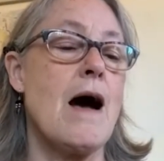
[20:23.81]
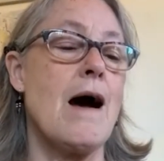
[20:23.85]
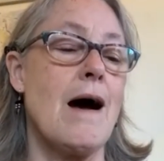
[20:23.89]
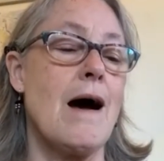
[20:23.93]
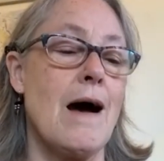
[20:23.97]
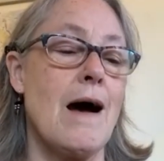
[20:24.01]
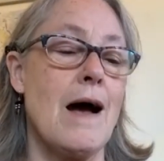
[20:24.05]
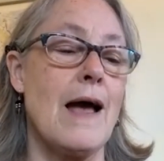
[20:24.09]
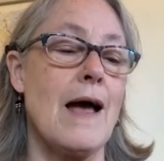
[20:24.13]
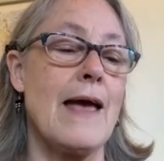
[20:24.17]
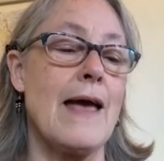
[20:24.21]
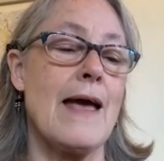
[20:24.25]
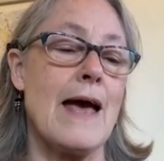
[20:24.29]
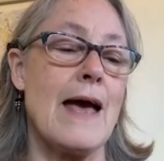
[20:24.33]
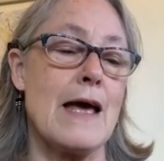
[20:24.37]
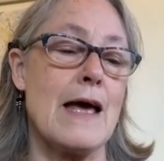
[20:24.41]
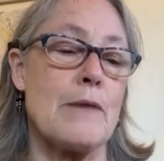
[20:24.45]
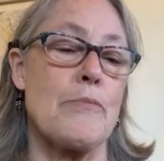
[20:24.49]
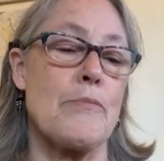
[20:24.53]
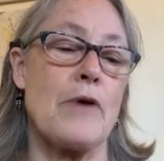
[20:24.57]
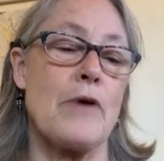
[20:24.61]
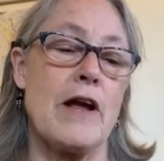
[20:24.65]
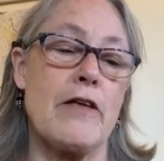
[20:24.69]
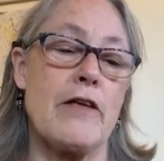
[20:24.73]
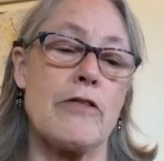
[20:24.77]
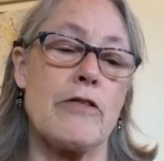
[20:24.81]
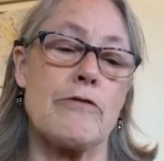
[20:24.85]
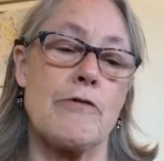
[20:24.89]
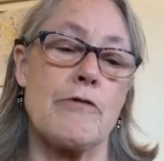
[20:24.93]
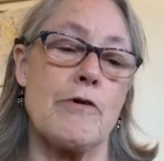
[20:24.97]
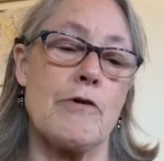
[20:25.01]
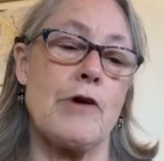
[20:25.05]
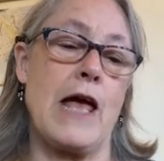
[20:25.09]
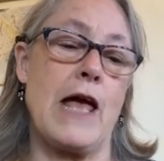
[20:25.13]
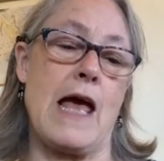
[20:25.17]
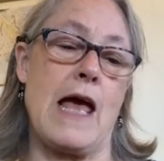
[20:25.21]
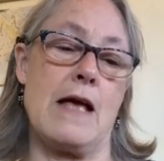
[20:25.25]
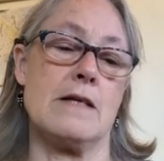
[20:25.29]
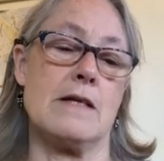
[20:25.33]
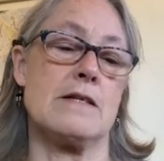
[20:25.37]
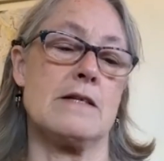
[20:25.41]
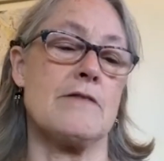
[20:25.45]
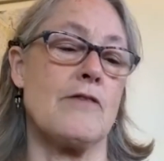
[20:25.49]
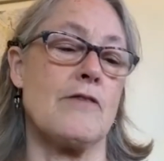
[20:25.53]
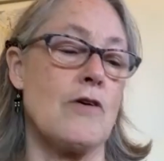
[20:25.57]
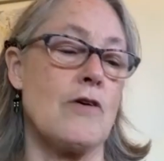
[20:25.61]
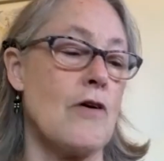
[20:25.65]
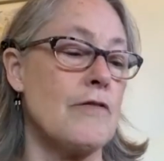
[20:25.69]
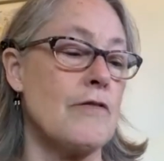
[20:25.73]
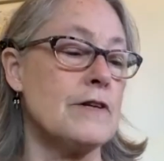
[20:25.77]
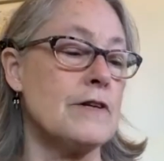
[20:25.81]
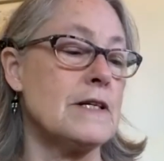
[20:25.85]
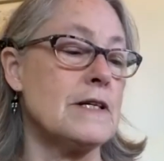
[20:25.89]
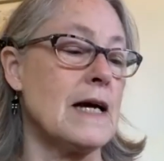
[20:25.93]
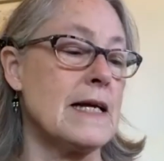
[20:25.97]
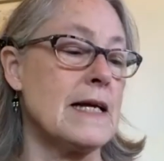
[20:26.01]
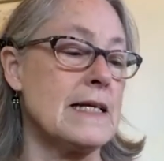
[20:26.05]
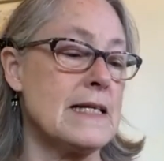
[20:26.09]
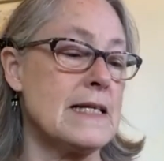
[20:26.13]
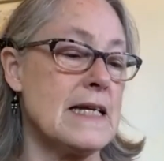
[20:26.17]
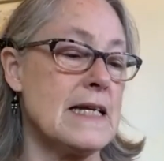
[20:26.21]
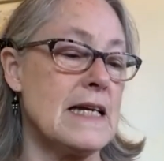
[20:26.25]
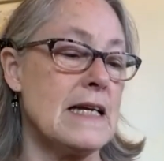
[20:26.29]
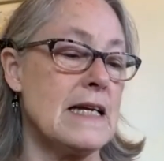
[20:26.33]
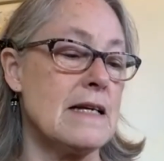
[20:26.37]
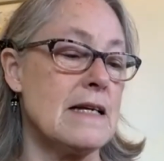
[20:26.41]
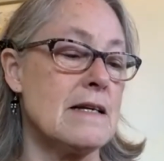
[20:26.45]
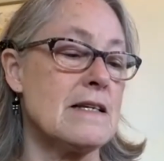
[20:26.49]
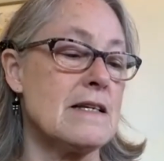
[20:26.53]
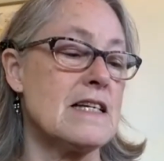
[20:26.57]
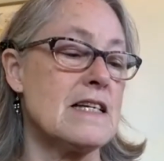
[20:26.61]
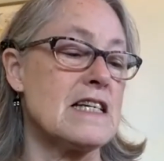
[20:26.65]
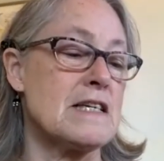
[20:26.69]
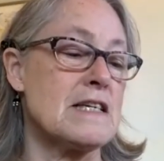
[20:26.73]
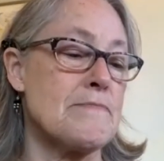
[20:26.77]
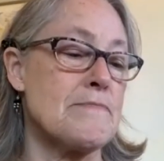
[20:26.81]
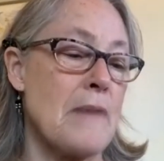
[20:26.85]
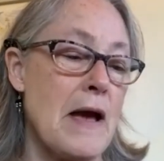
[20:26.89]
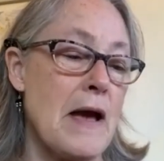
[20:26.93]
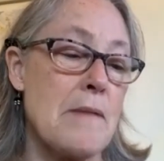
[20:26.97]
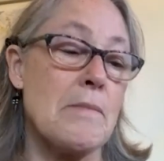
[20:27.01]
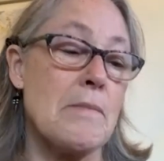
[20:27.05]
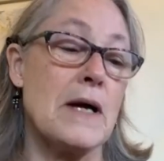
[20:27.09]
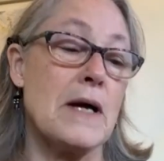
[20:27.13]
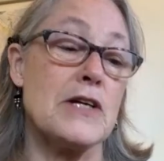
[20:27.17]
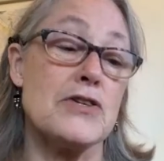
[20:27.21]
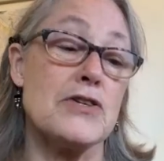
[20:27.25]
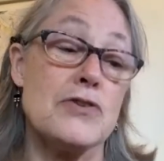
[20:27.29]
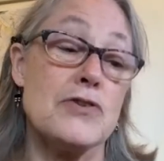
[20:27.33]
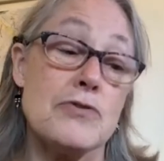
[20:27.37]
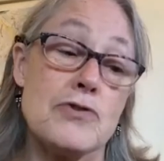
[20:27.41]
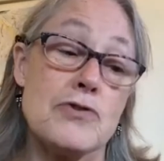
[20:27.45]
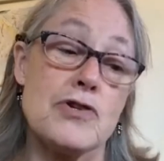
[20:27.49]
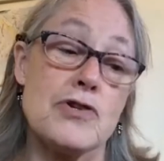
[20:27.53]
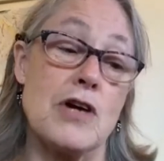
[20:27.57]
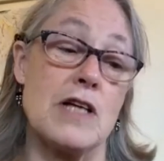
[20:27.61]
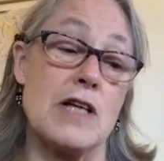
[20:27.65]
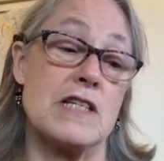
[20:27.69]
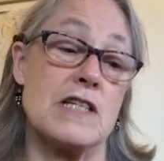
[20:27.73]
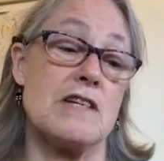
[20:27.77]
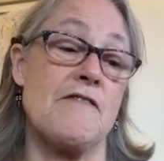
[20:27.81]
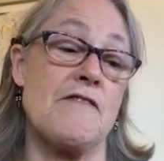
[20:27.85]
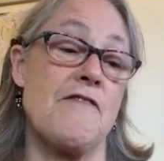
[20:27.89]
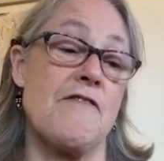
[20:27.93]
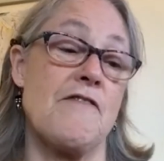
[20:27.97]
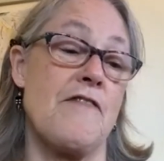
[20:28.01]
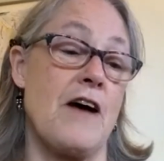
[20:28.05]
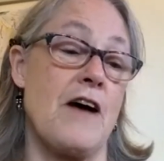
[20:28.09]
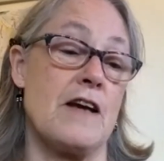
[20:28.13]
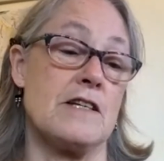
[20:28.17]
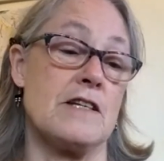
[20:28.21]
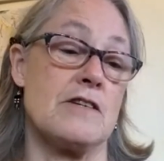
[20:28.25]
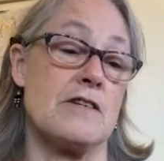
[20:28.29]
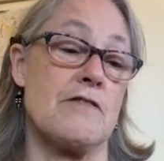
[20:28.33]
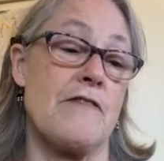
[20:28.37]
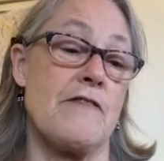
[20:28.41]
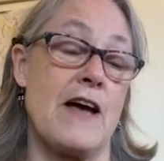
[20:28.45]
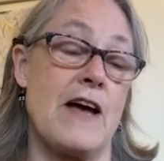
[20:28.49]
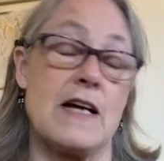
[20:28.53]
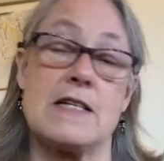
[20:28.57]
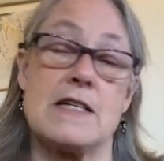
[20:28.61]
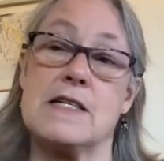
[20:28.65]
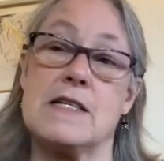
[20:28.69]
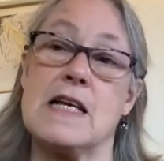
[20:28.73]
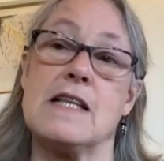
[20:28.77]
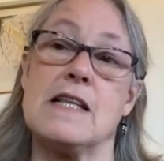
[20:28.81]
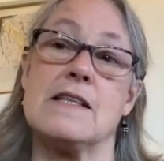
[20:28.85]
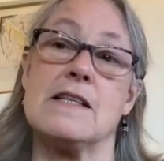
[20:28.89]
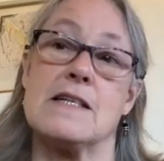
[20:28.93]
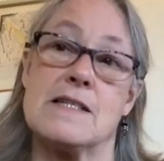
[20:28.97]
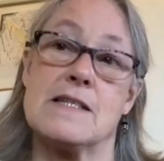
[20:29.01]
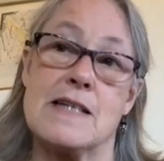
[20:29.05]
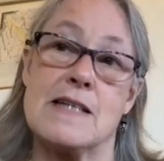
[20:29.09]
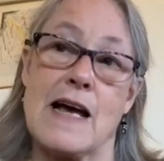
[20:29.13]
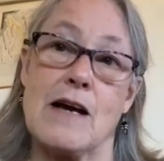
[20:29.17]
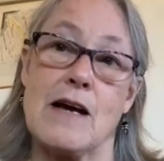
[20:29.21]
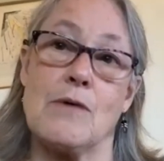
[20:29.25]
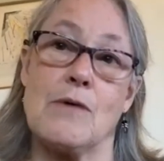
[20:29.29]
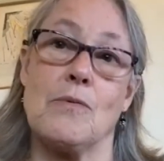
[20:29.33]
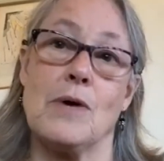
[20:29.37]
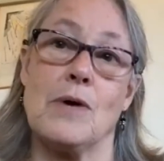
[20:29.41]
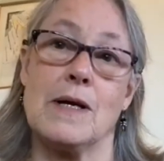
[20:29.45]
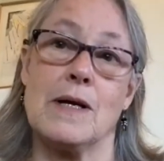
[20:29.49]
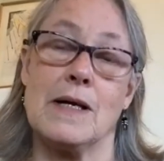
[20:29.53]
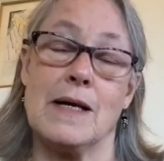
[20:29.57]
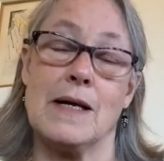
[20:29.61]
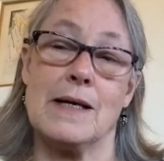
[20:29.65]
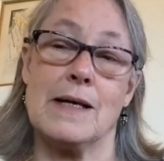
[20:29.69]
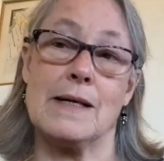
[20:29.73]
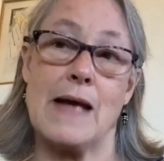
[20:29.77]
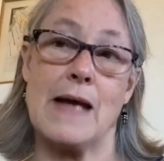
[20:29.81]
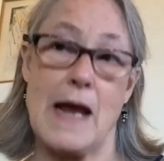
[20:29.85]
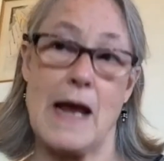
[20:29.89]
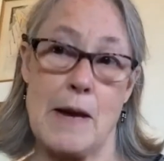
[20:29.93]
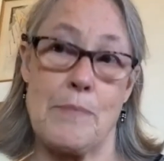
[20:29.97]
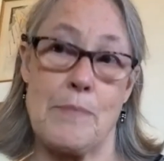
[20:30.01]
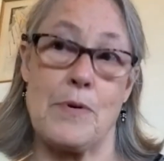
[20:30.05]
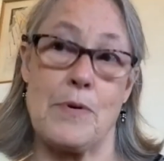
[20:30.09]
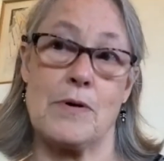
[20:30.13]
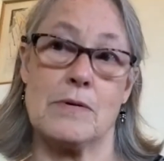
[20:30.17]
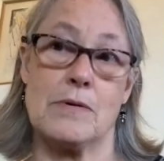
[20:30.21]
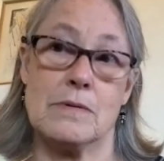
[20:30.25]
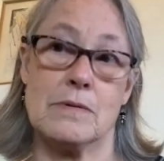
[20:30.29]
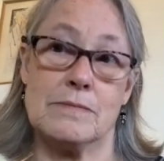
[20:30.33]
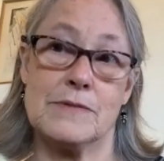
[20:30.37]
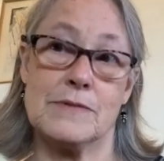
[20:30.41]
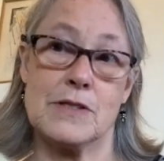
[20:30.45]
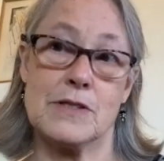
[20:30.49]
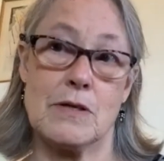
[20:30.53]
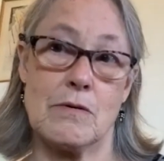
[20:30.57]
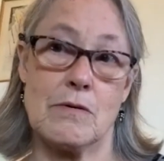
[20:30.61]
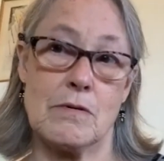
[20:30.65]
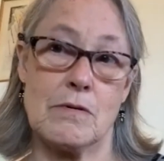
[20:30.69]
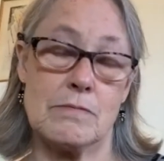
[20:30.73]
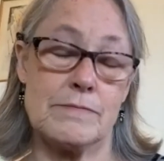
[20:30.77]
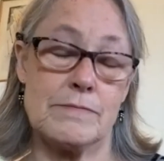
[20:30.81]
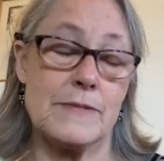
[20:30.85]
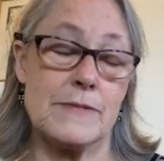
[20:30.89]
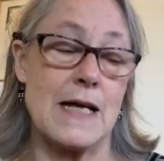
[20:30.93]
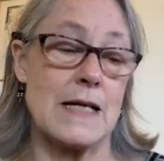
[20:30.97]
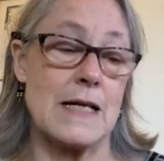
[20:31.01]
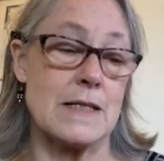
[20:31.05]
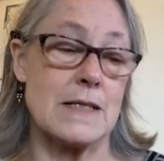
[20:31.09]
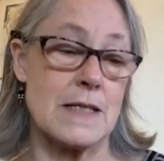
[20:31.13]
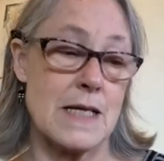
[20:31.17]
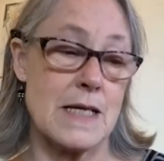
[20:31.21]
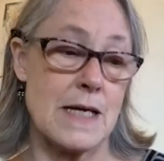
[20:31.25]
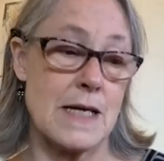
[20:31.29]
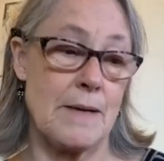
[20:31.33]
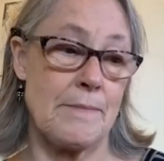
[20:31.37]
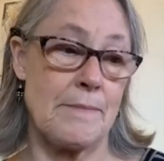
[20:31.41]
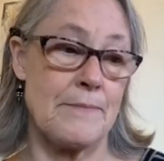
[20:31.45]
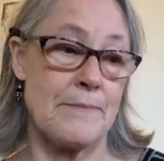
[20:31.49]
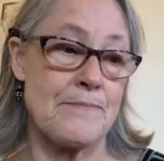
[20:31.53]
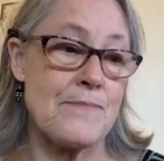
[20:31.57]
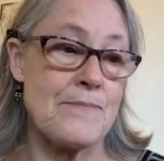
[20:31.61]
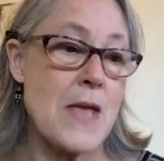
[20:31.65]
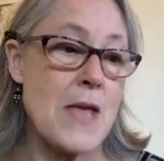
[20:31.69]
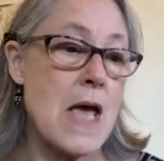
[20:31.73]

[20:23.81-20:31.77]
I had a breakthrough case of COVID-19 despite my 2 shots of Pfizer vaccine, the second one in April. So that's him.